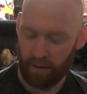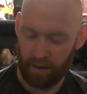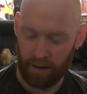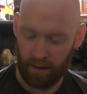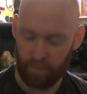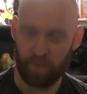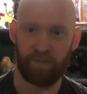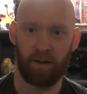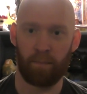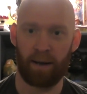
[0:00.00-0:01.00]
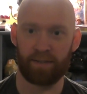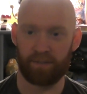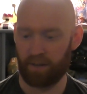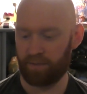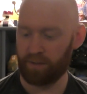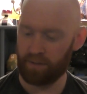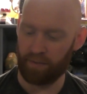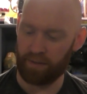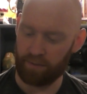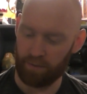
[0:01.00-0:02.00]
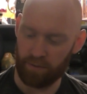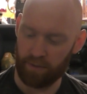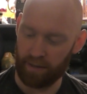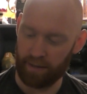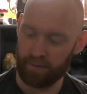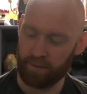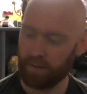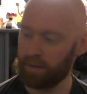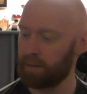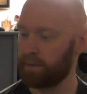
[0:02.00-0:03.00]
I prefer matte surfaces on these sorts of things.